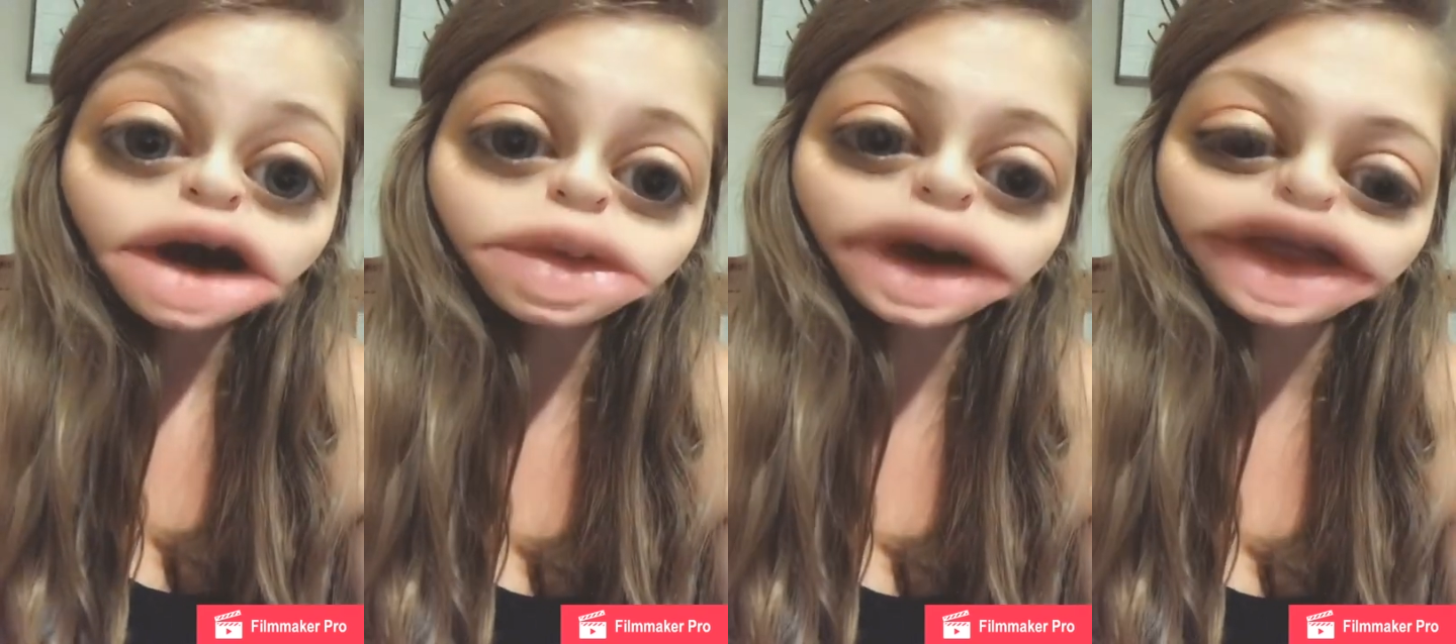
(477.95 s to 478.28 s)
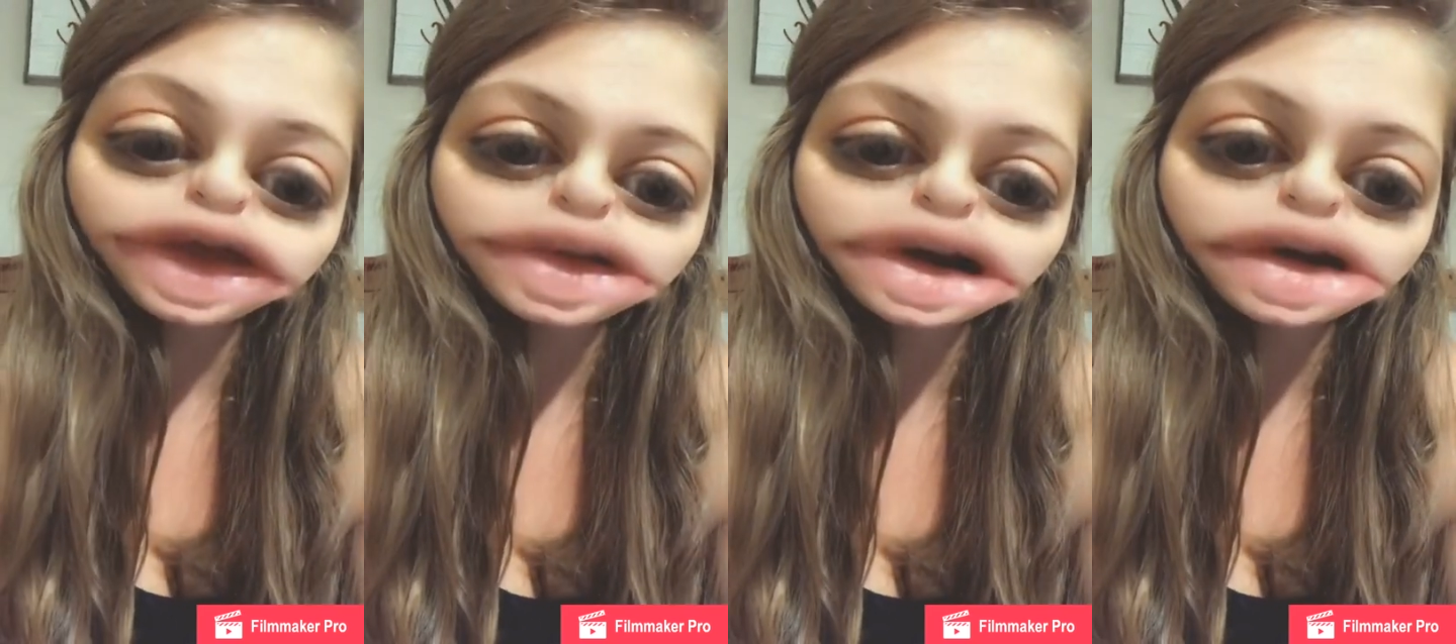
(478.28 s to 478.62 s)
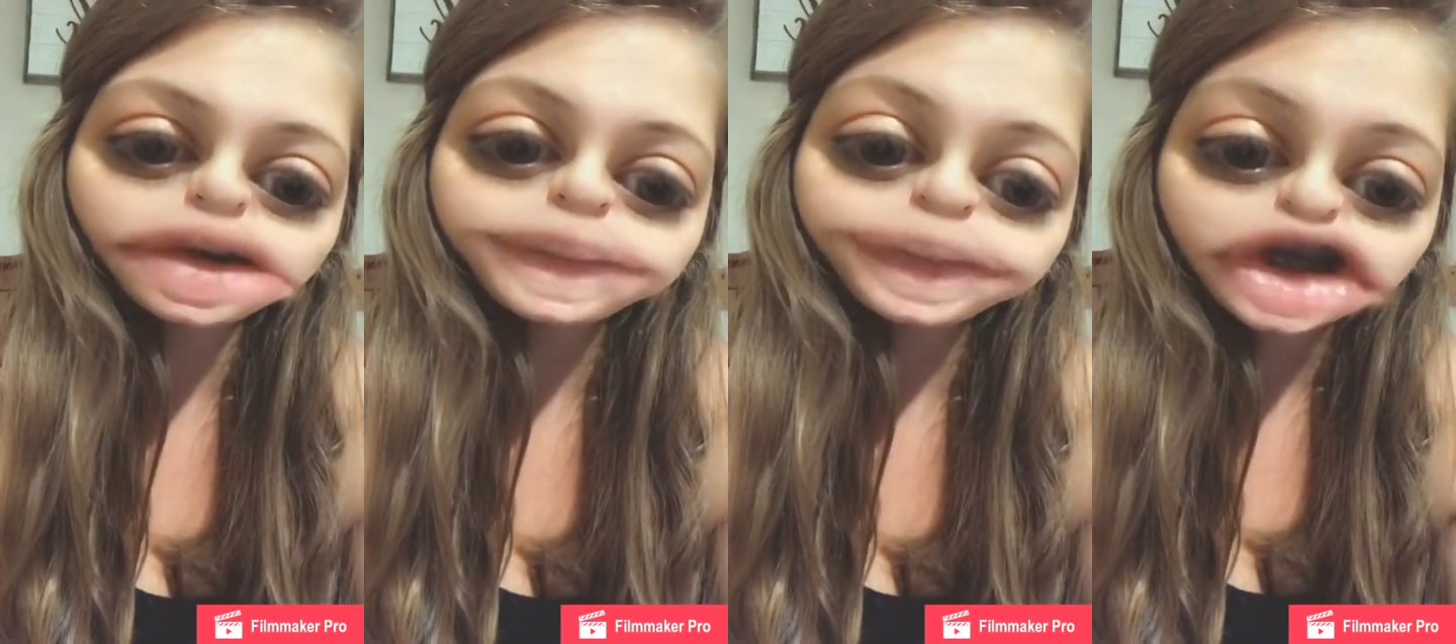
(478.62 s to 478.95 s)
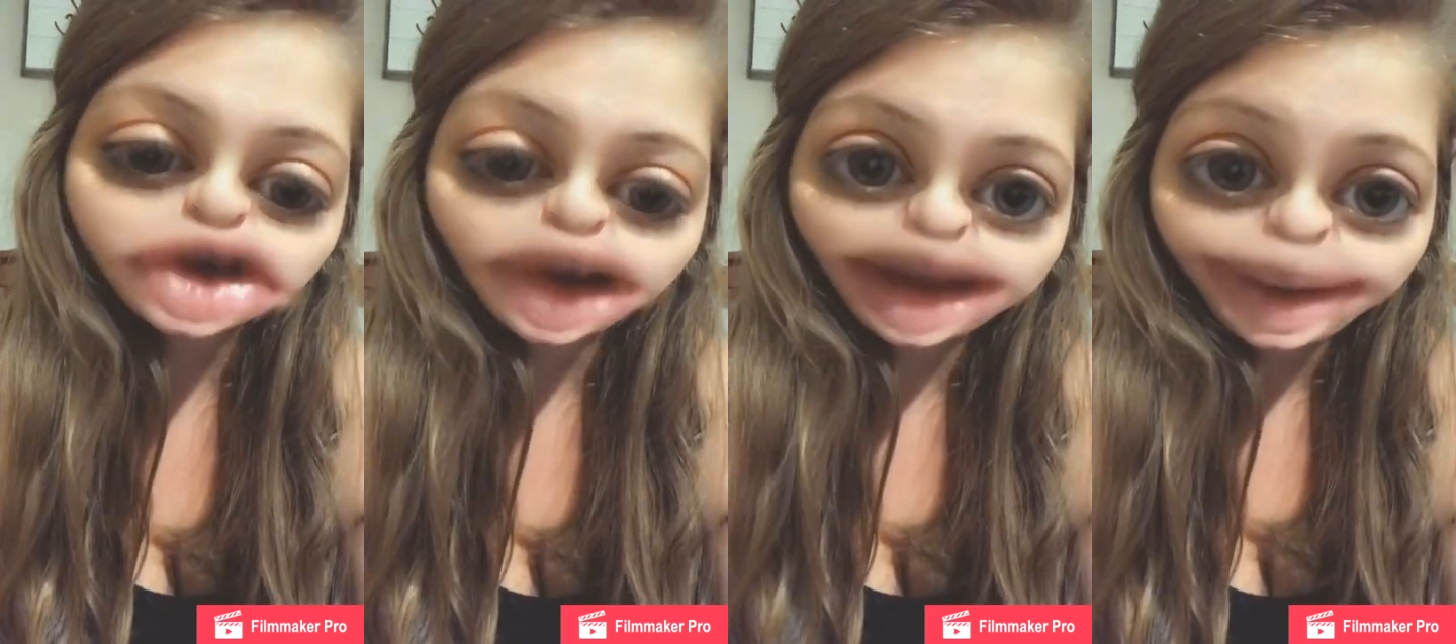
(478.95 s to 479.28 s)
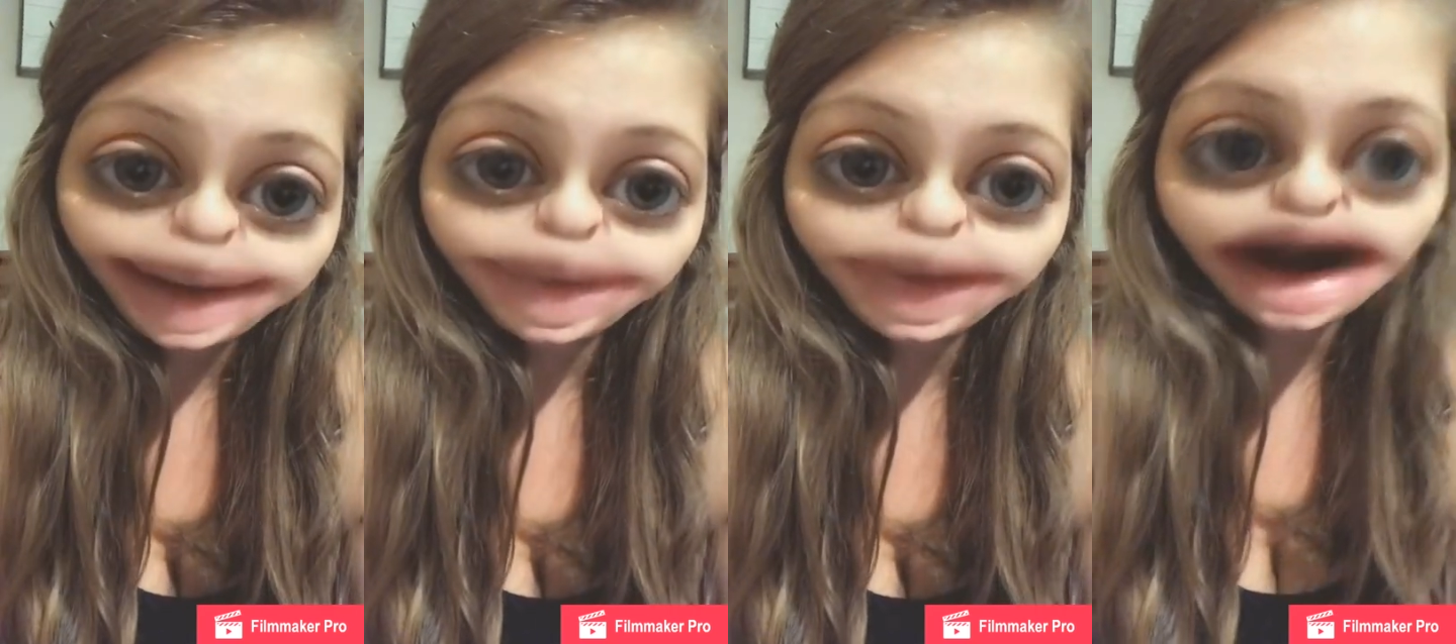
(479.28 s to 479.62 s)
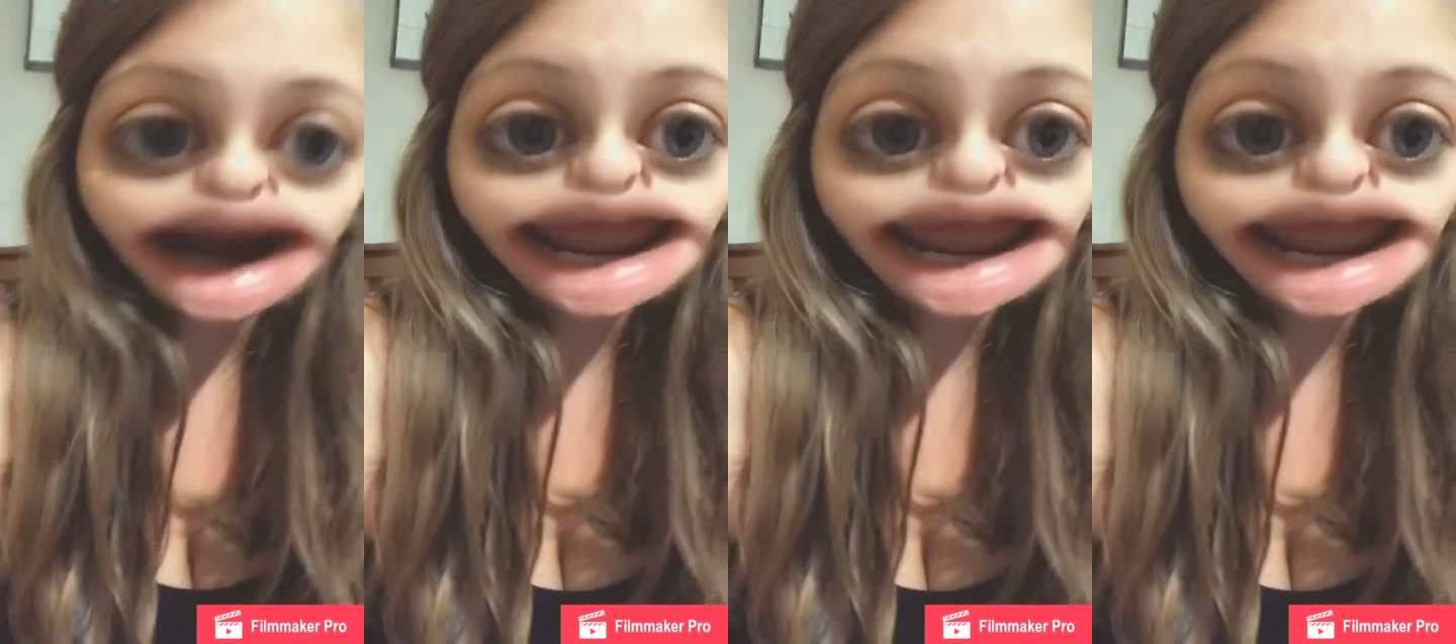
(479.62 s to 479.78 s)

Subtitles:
went through the toilet paper that I